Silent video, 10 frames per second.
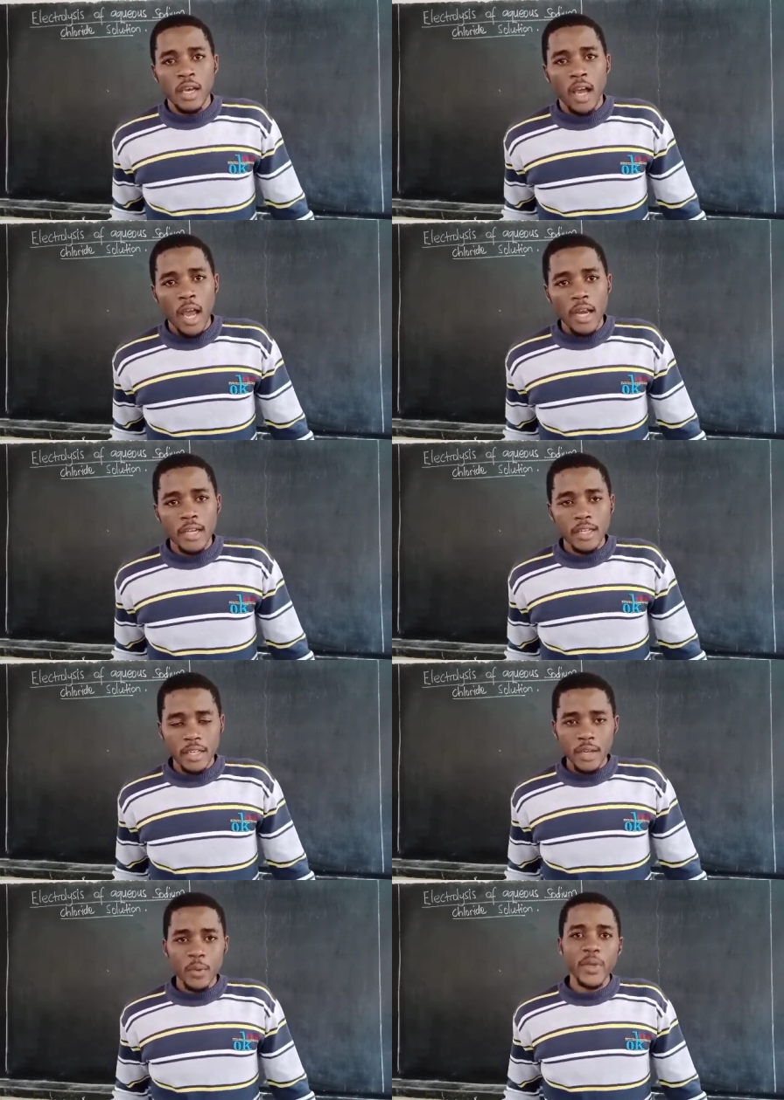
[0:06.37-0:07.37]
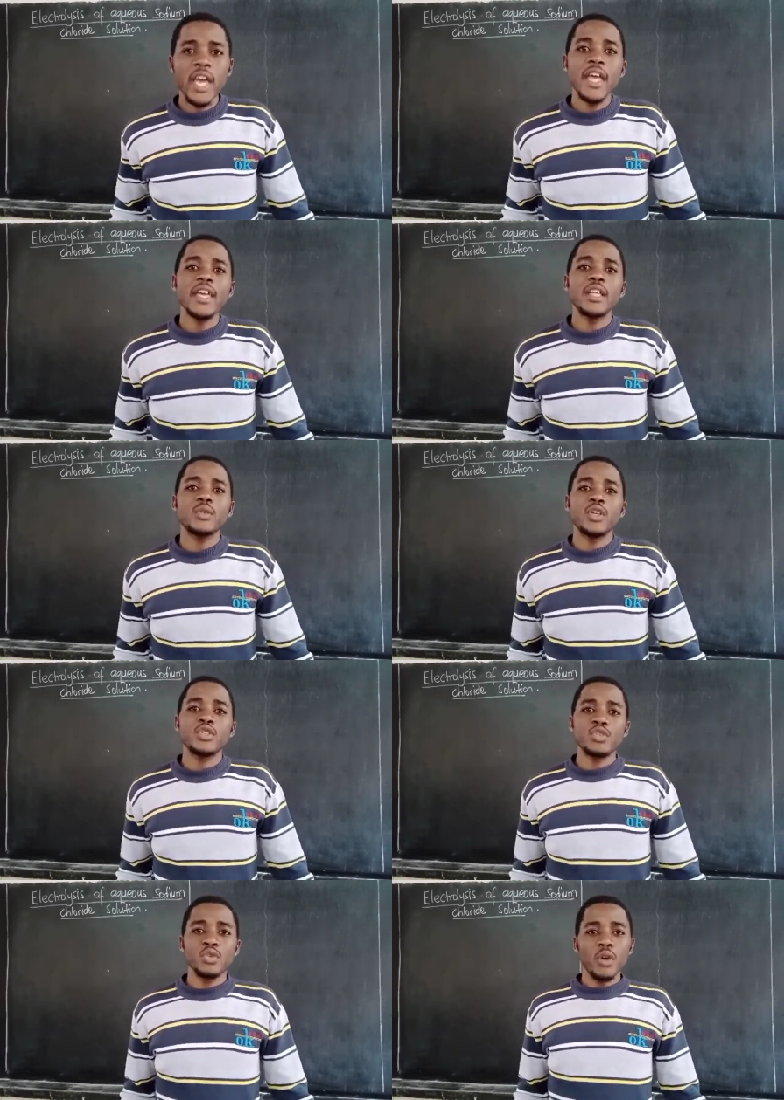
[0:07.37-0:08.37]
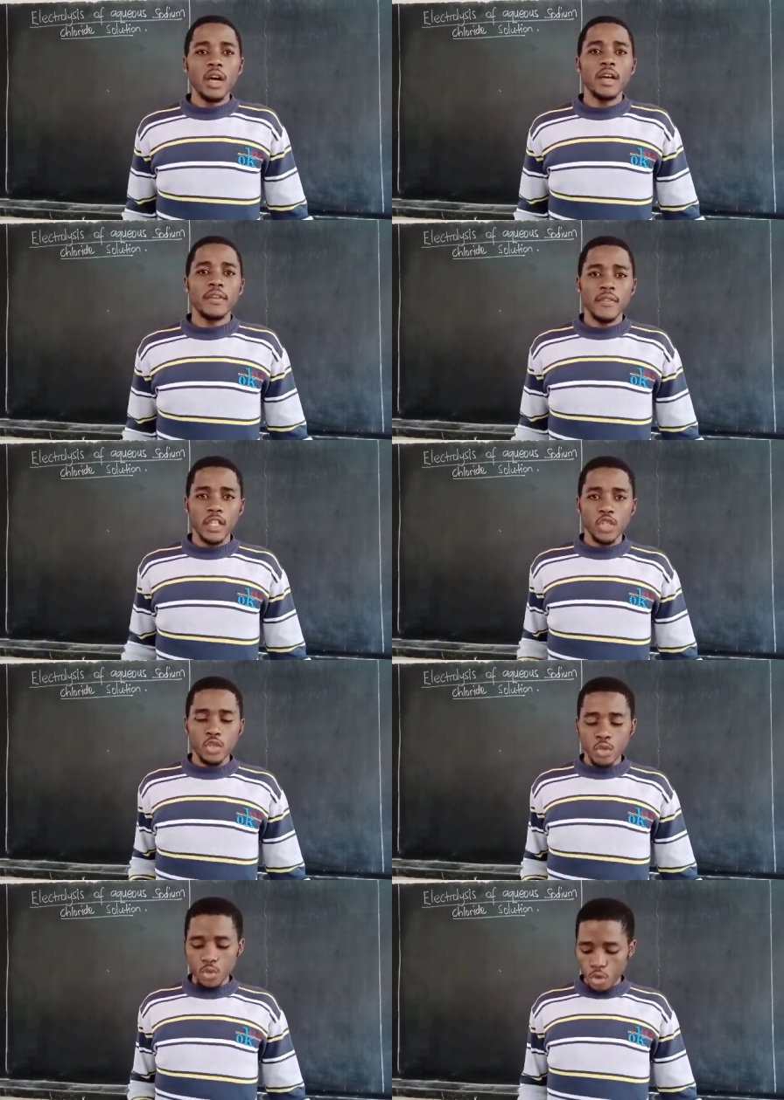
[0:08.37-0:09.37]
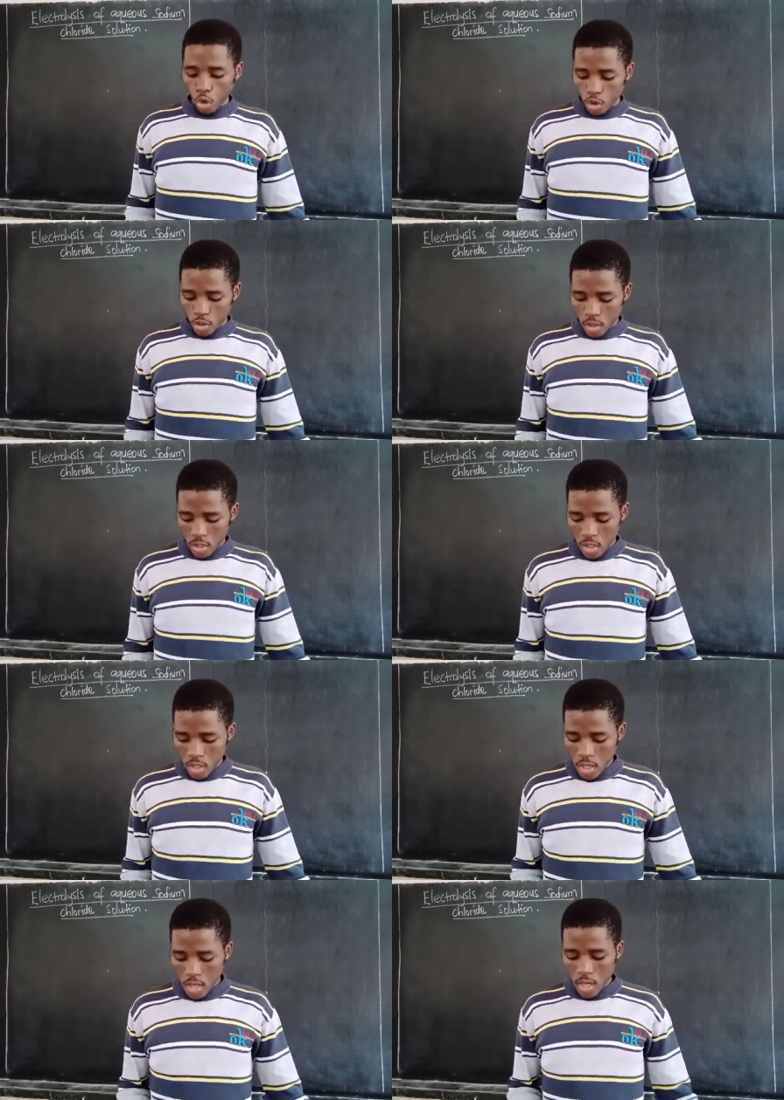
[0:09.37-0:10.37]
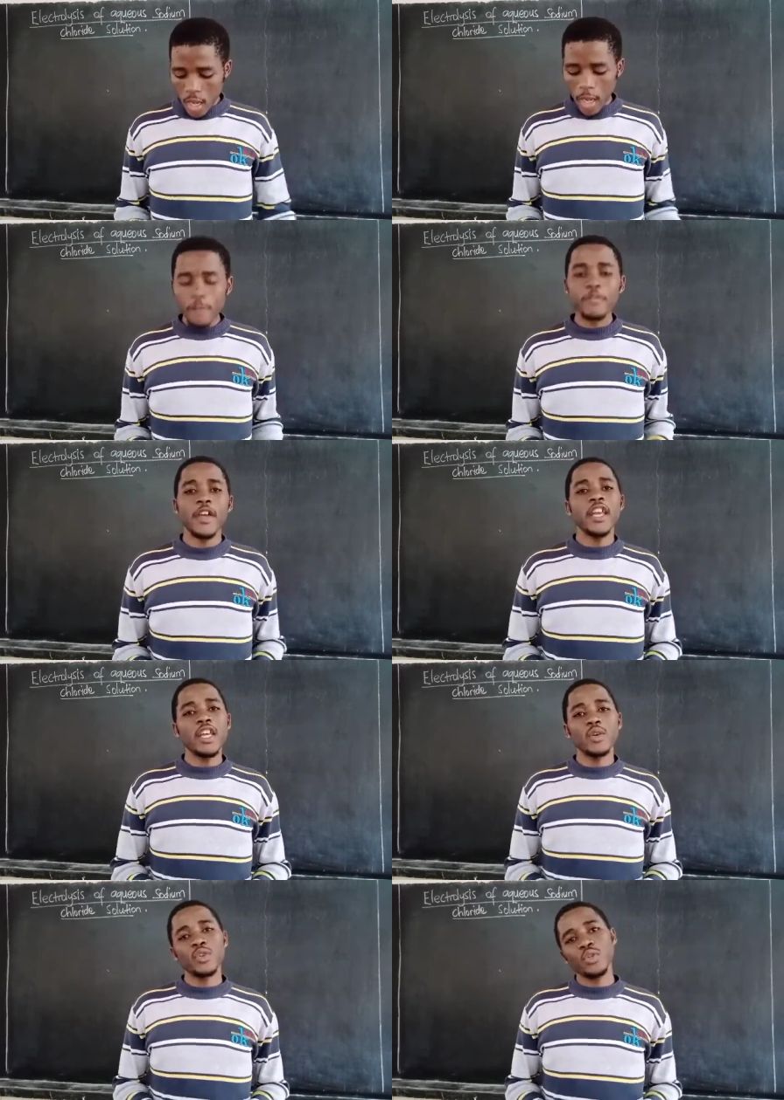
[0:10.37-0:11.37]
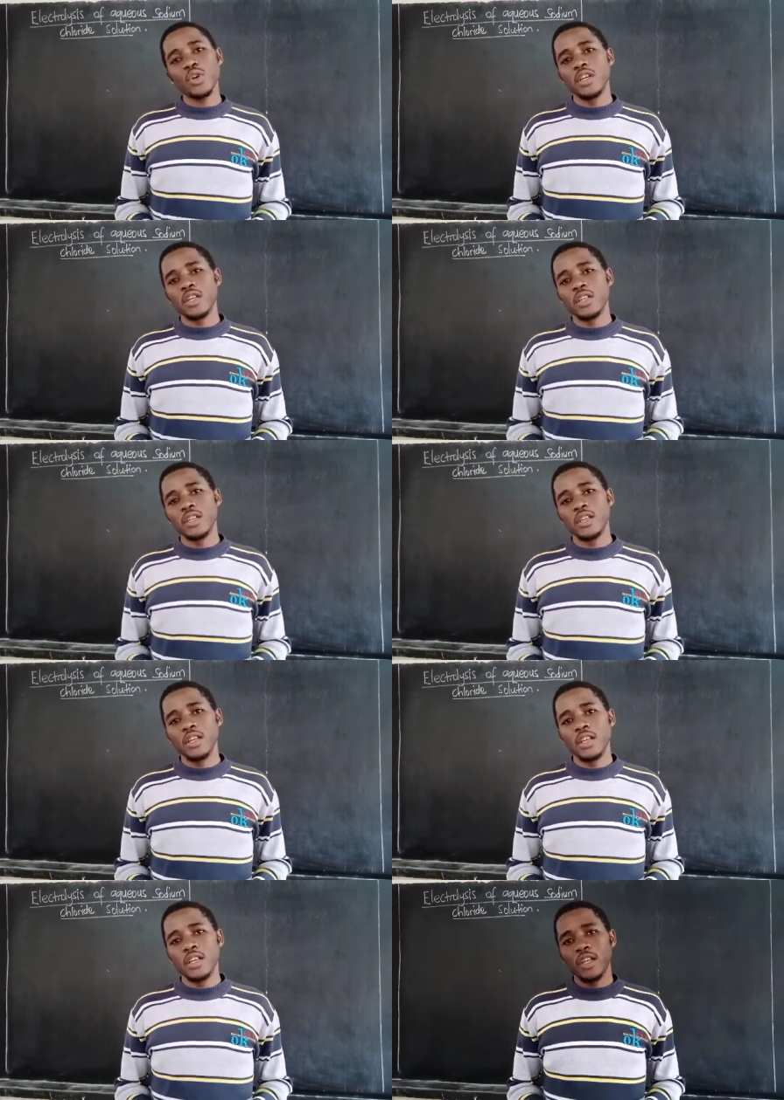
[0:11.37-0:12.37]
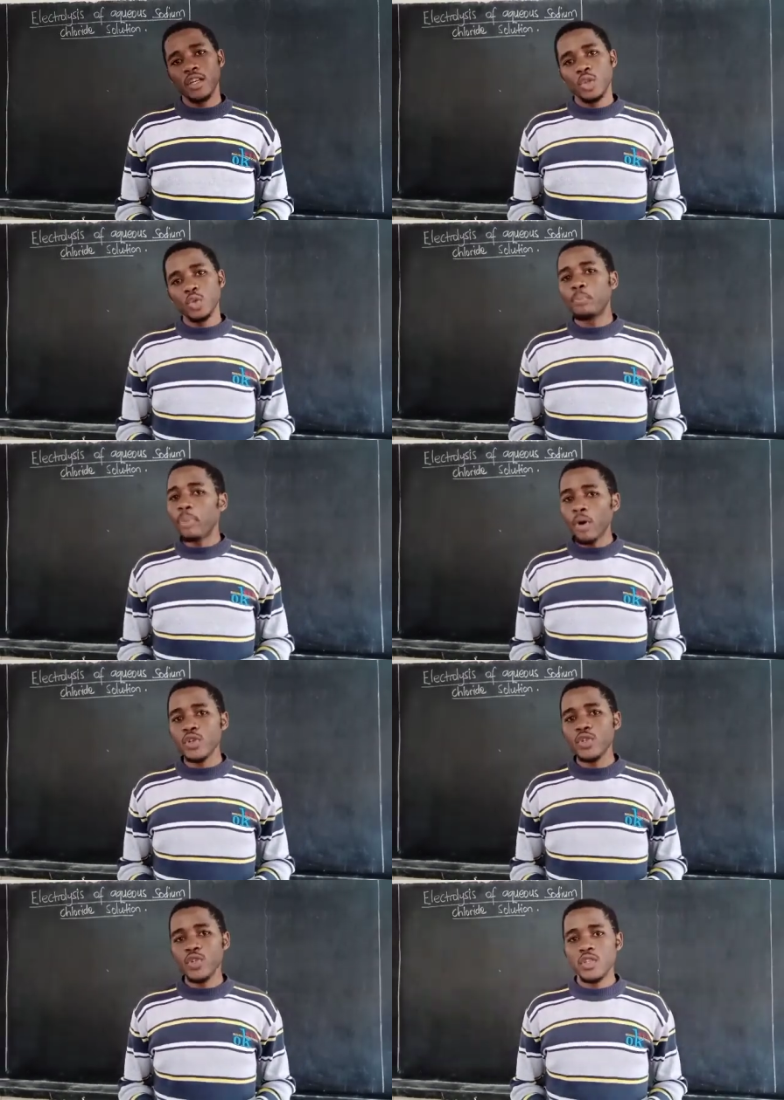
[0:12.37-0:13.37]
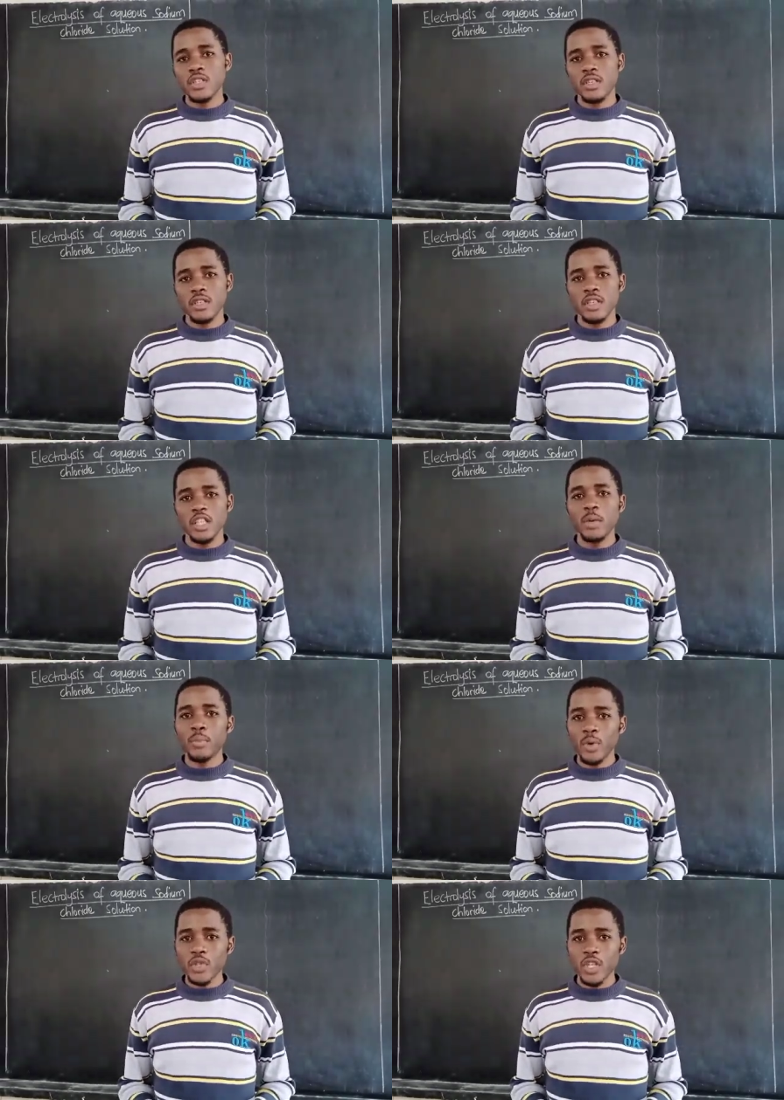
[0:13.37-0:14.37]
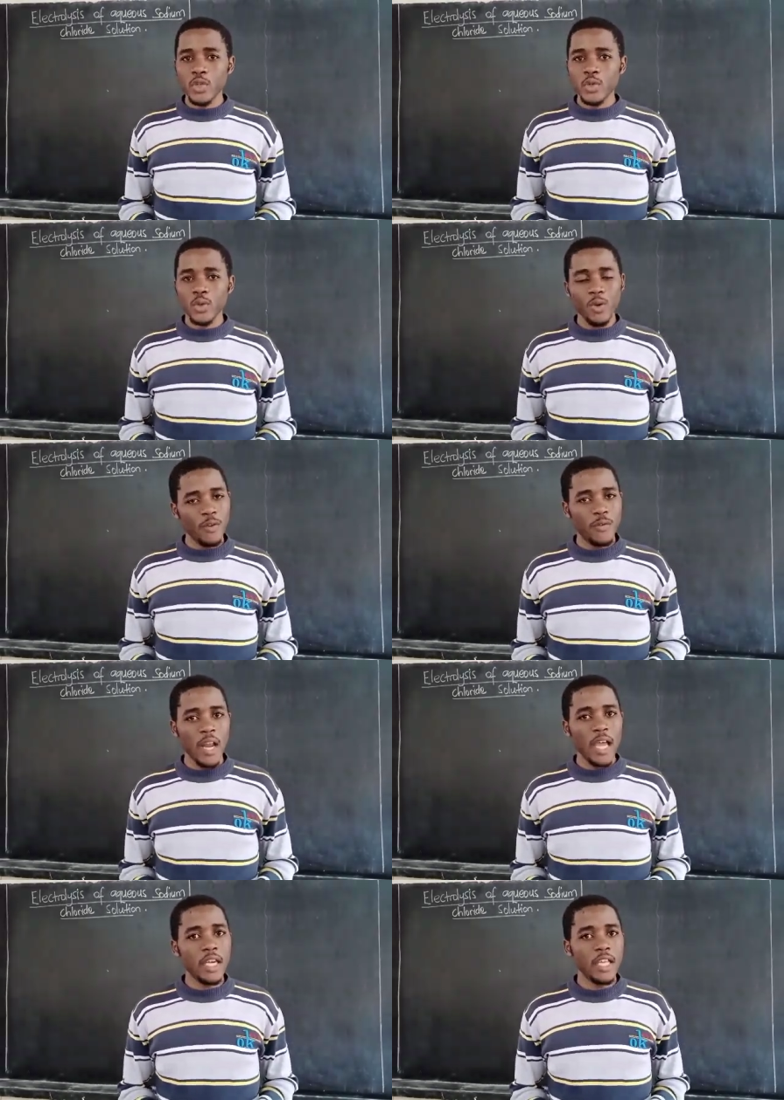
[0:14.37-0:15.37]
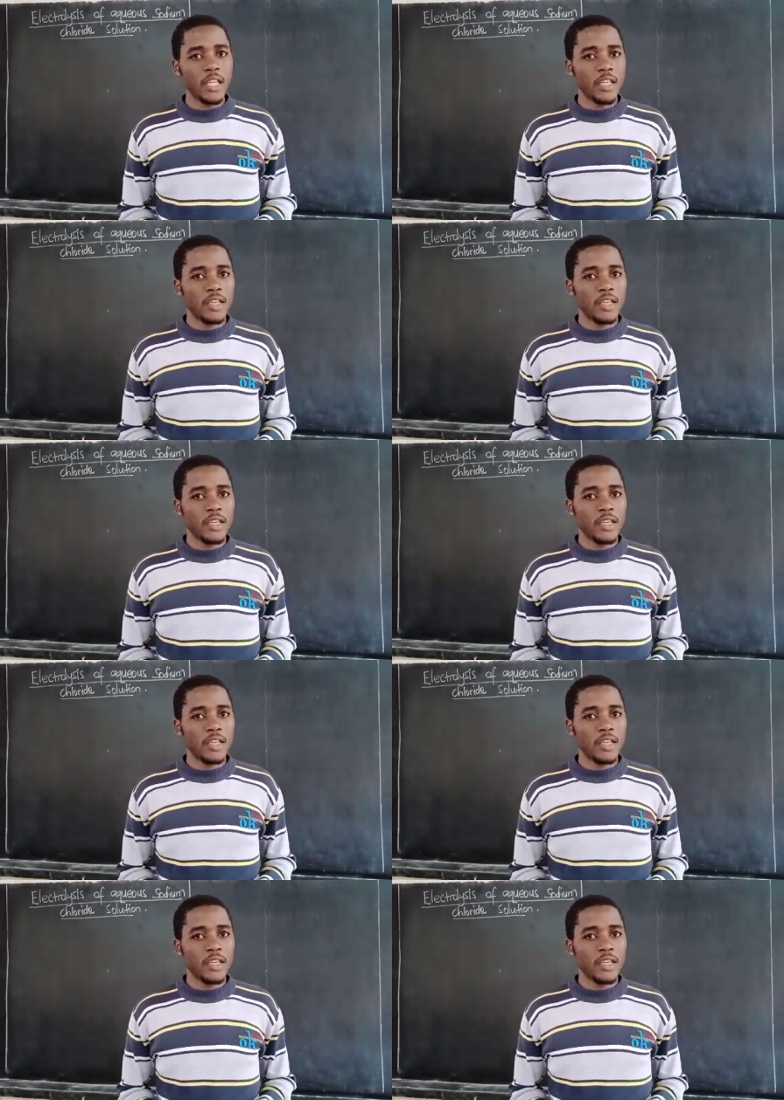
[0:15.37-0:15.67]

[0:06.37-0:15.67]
and we are here to ensure that you don't have any reason to pause the process of learning